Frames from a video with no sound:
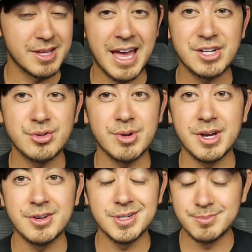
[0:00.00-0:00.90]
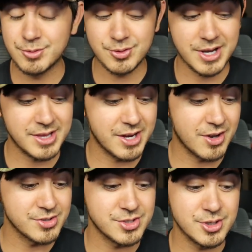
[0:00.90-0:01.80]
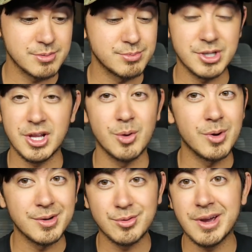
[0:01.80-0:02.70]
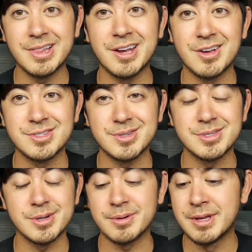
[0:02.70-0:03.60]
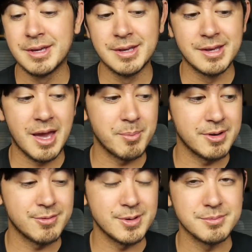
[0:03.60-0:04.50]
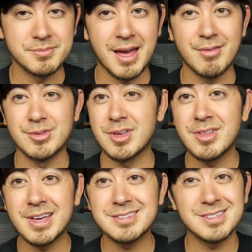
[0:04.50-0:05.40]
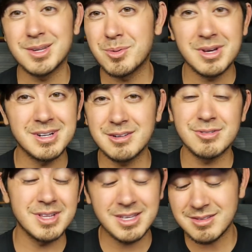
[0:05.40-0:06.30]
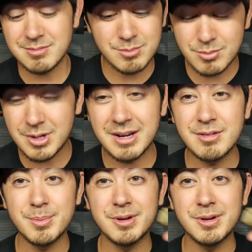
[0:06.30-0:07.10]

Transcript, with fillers: X300, great light also. TLR1, great light also. So, I mean, if you have those other lights and don't want a different light, then whatever.